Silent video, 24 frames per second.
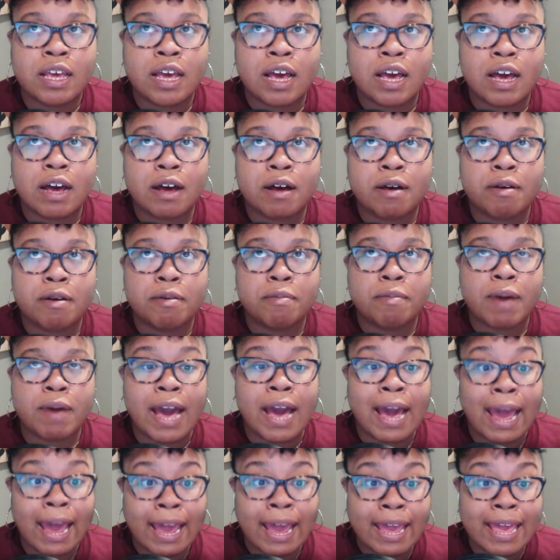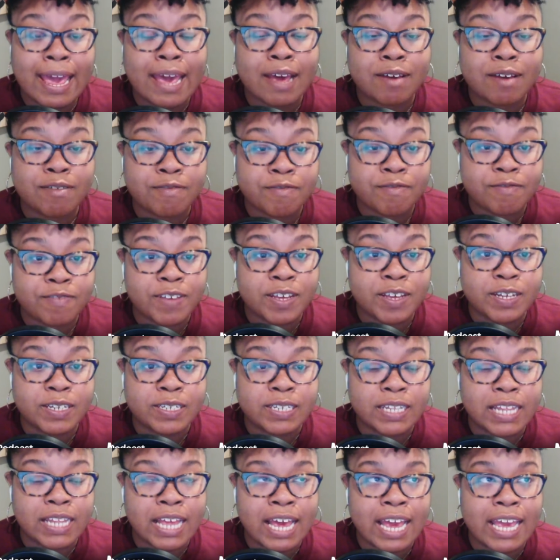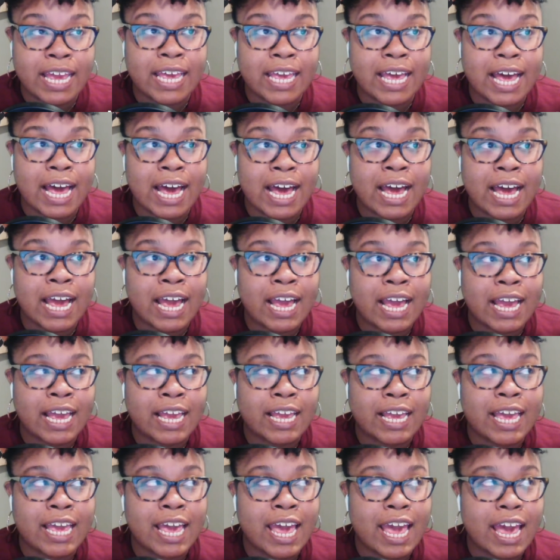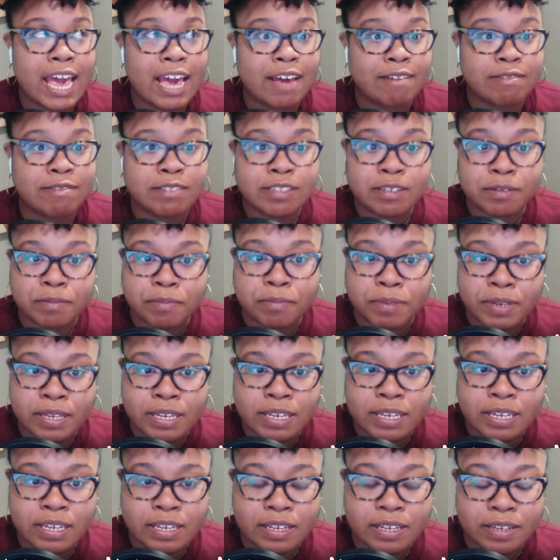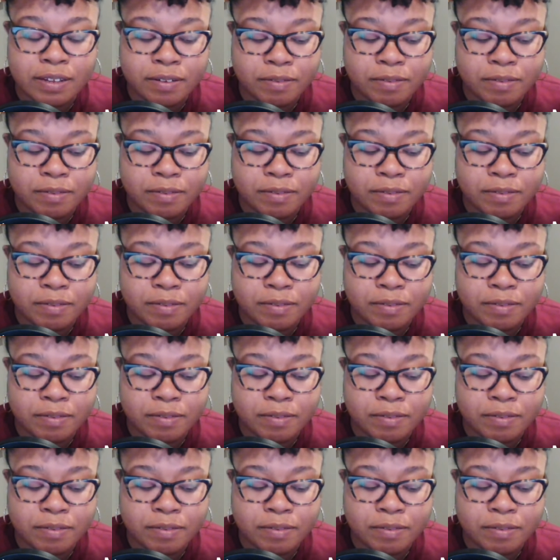I have felt like I have to be